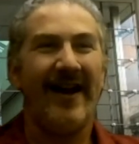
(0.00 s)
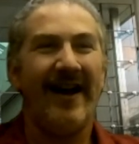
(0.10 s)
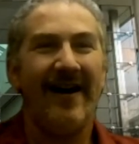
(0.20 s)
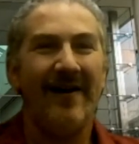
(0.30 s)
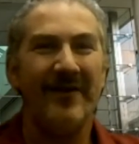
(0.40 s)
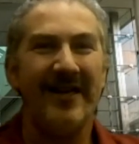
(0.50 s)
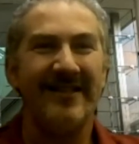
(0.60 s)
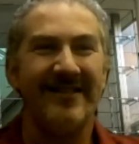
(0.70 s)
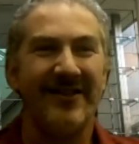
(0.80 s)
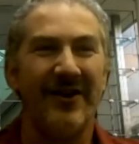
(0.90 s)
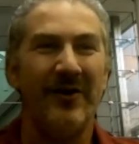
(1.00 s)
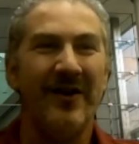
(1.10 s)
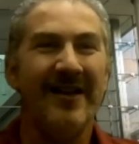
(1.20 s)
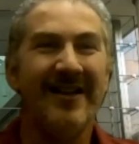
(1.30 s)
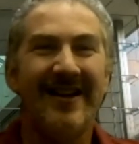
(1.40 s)
And so,
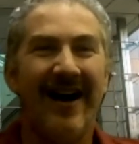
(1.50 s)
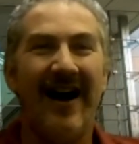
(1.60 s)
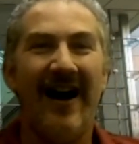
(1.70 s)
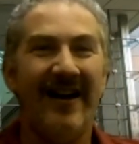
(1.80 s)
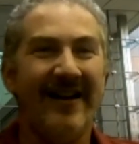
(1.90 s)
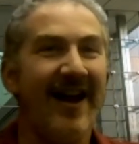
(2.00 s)
sorry,